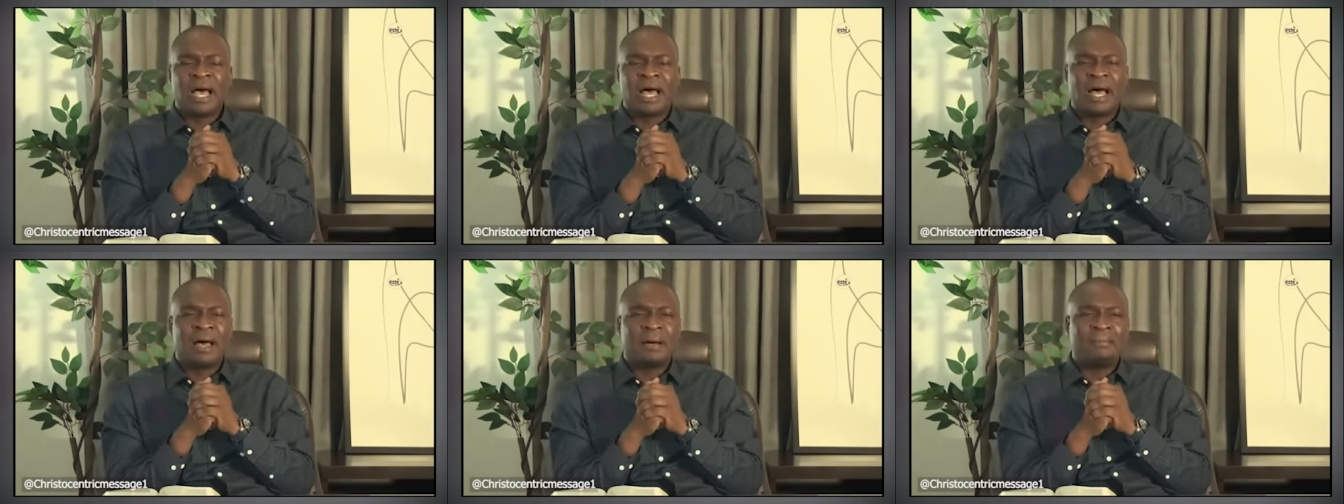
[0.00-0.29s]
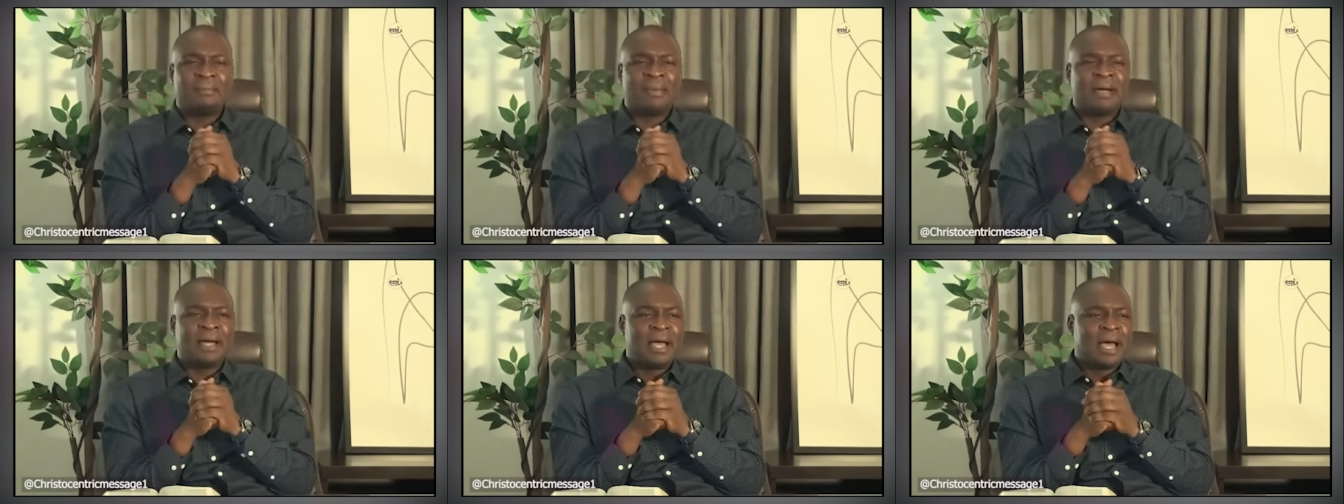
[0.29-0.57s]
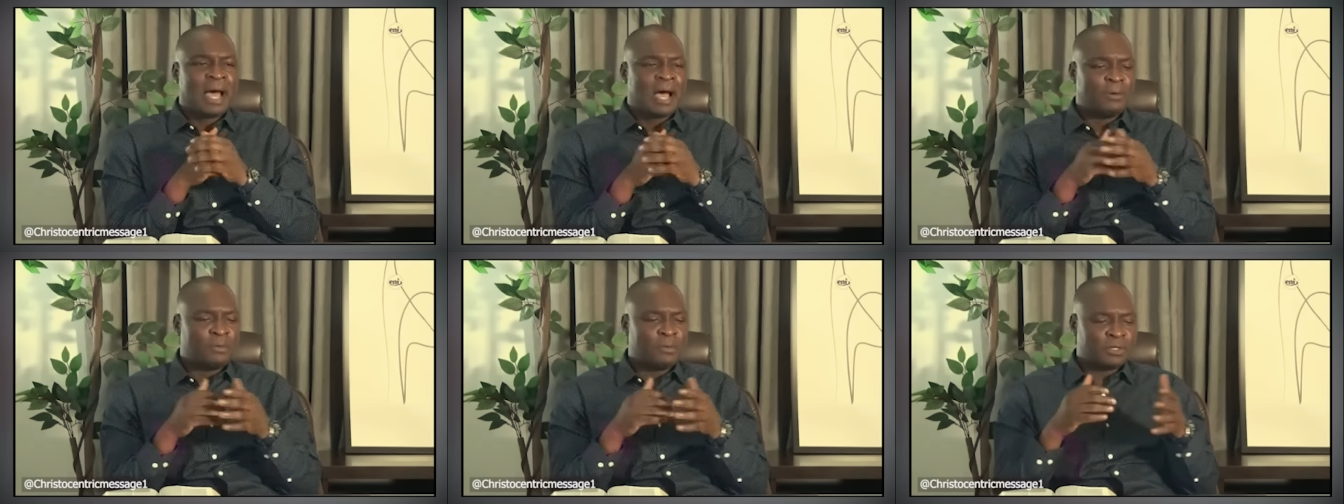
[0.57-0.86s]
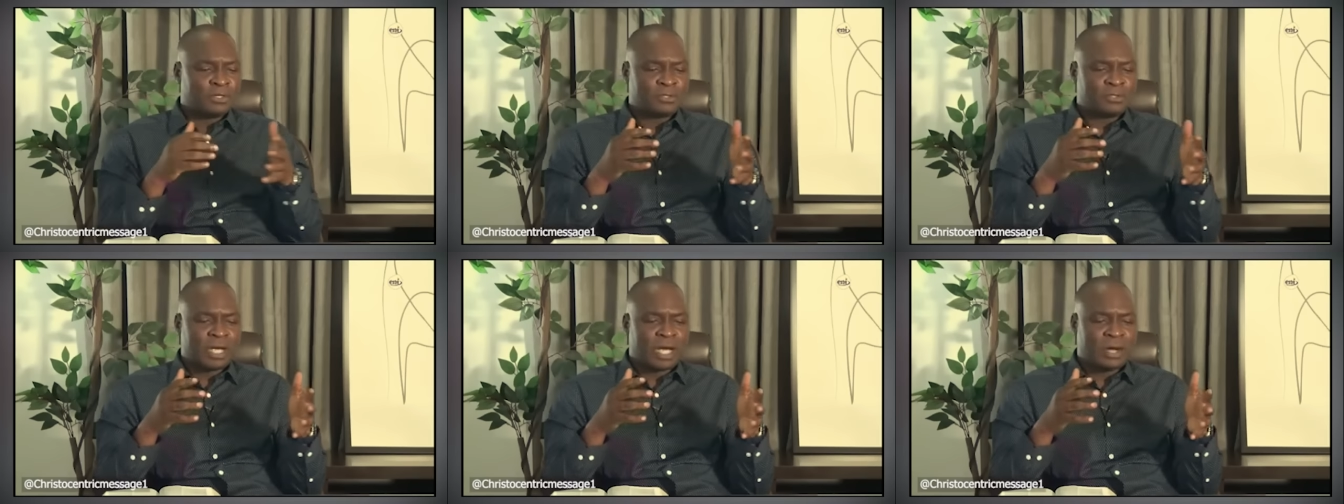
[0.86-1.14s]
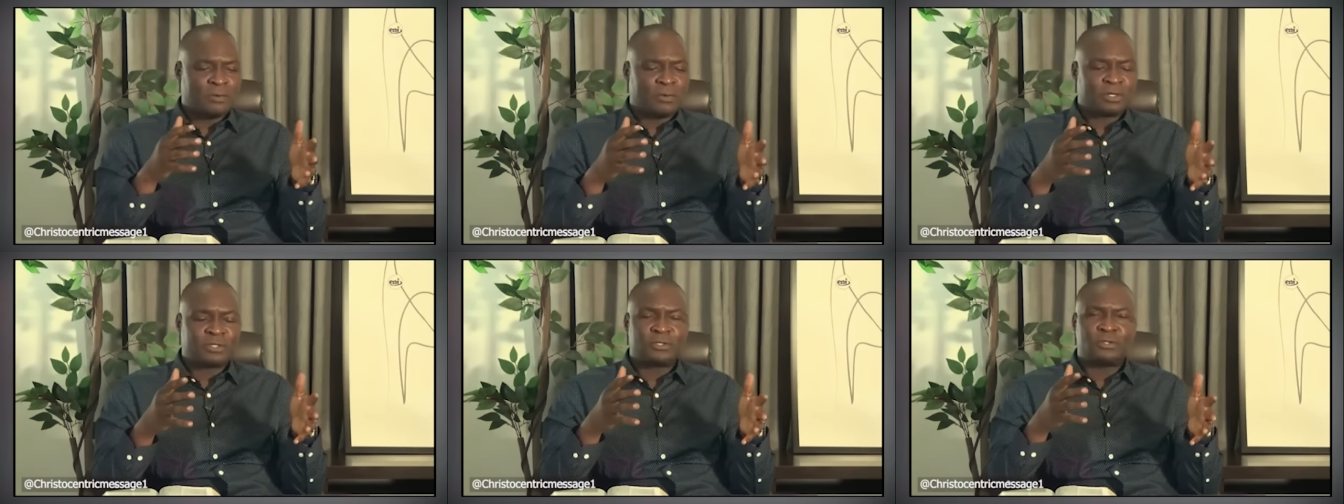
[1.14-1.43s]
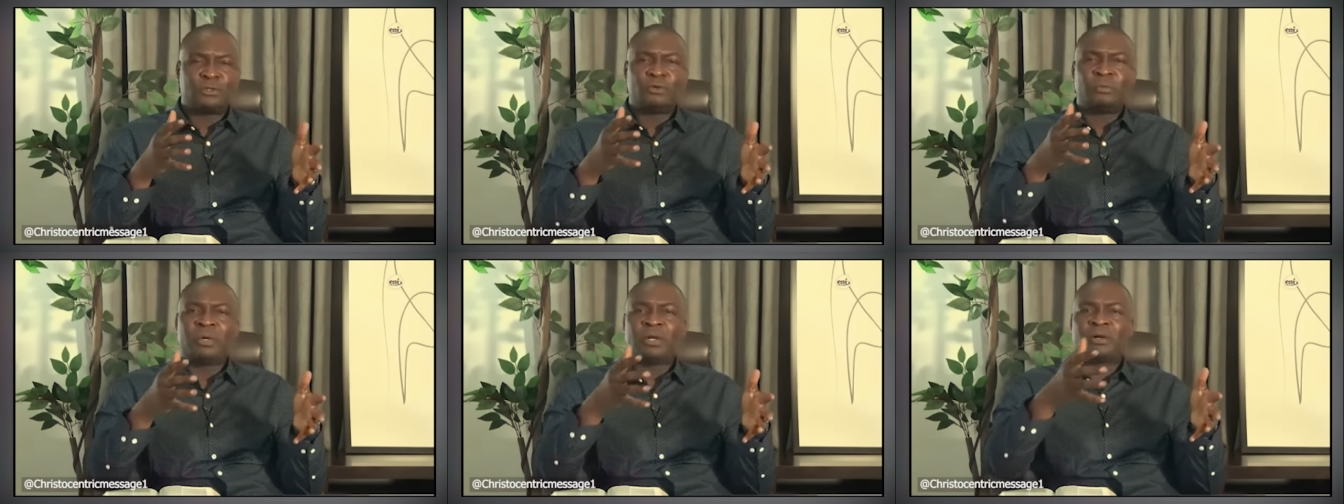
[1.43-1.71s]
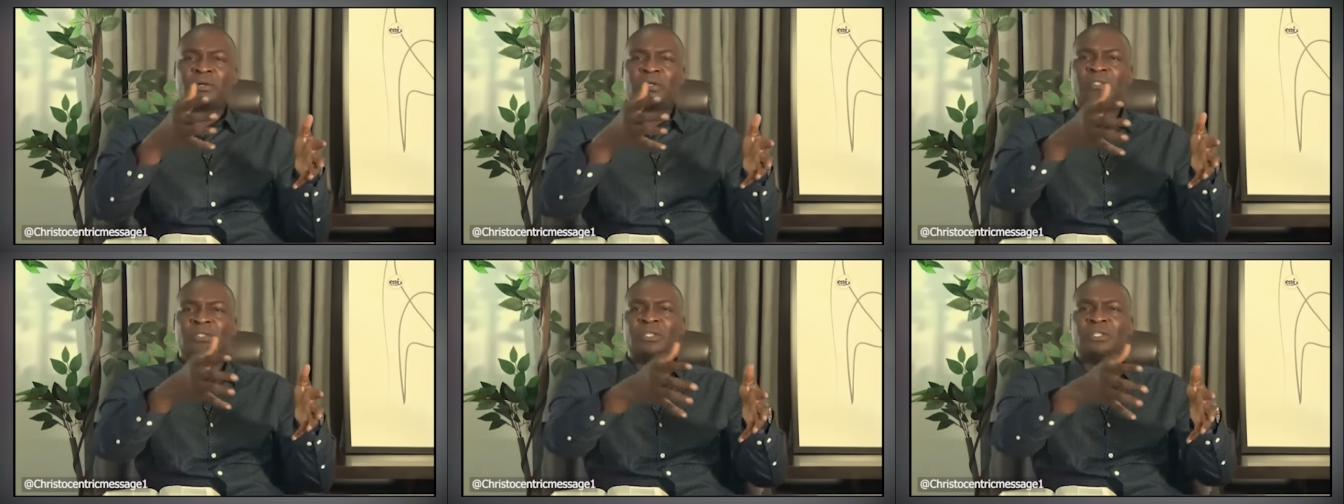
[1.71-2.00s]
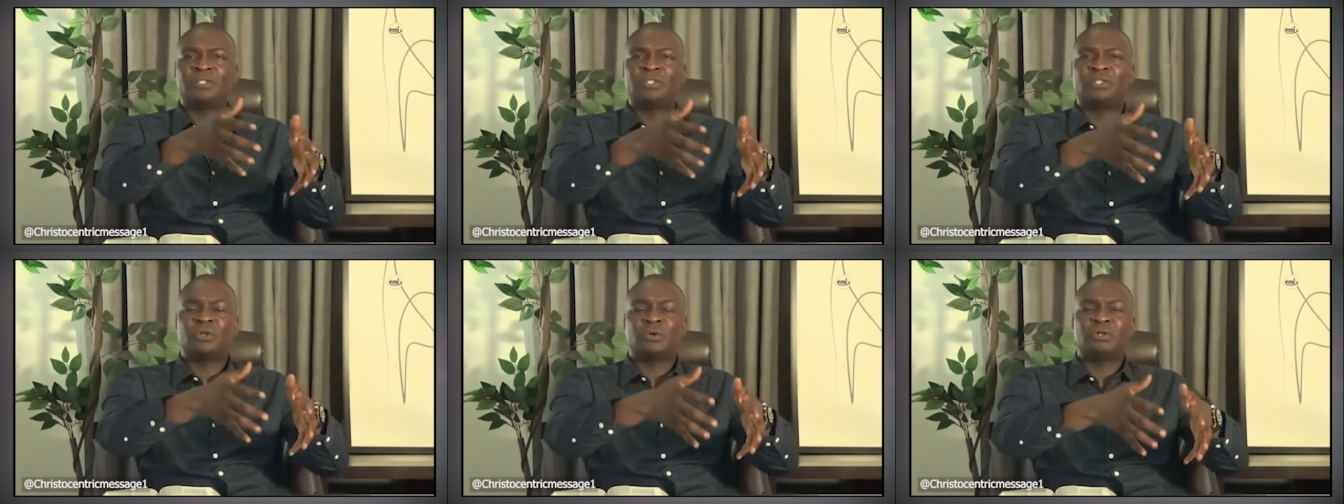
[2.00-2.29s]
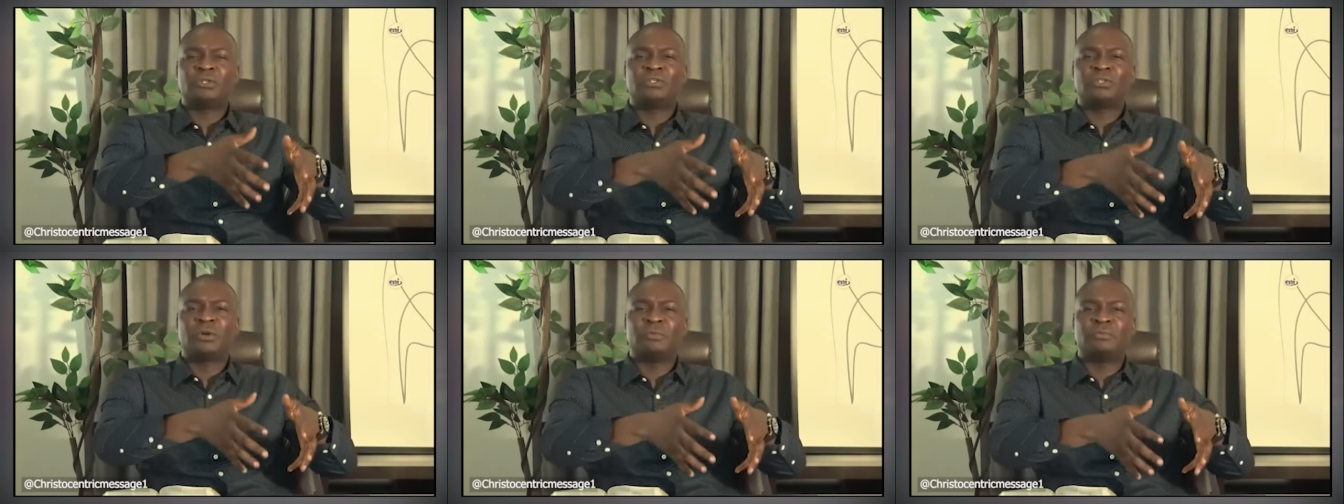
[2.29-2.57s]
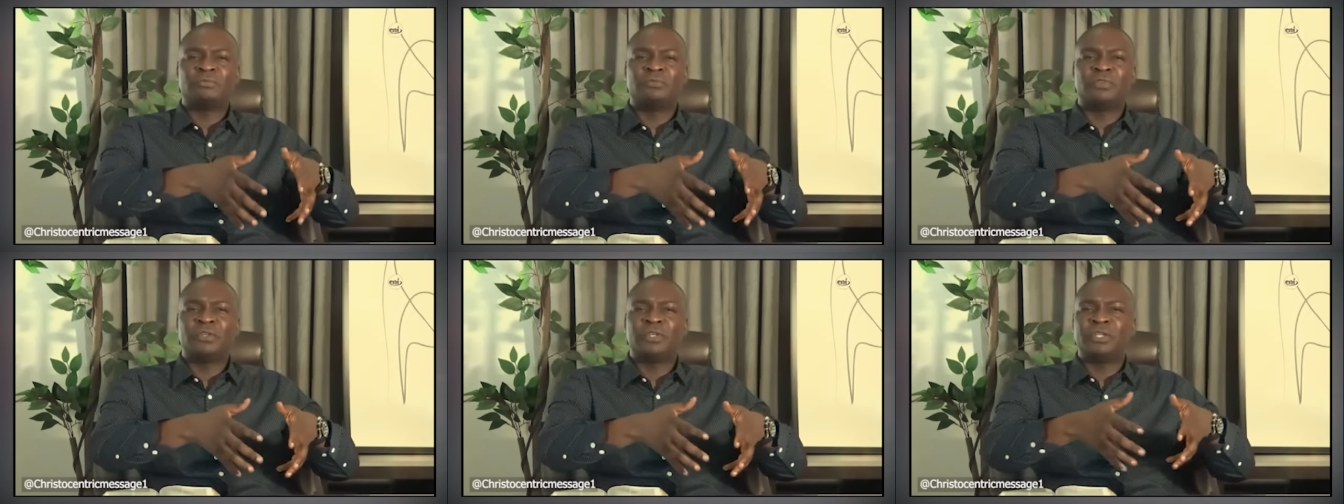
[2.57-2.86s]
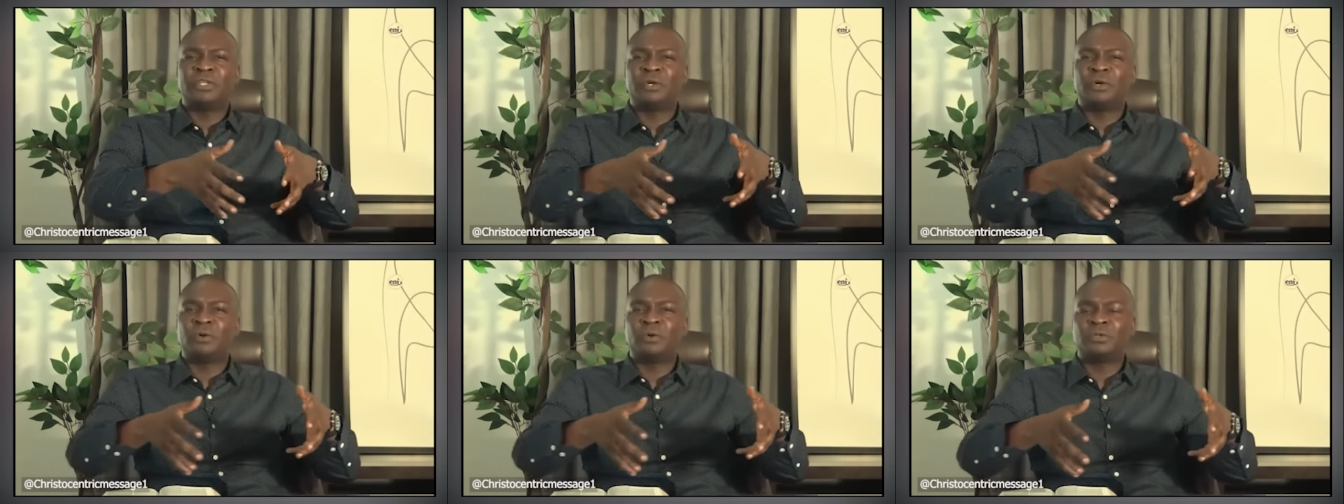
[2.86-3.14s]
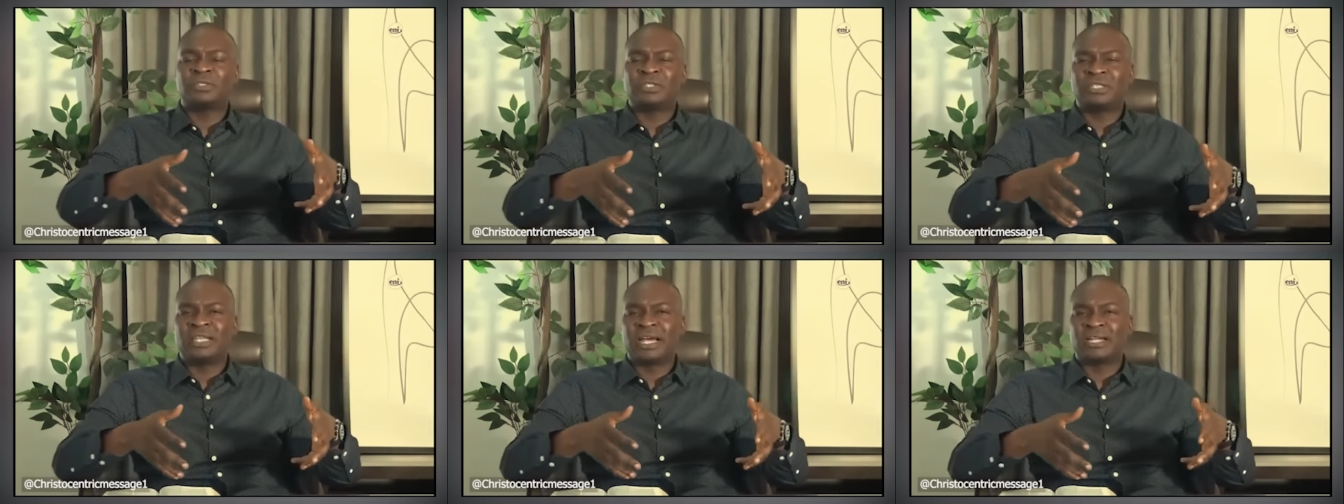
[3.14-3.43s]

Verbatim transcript: Um, I, was, I was humorously shown some videos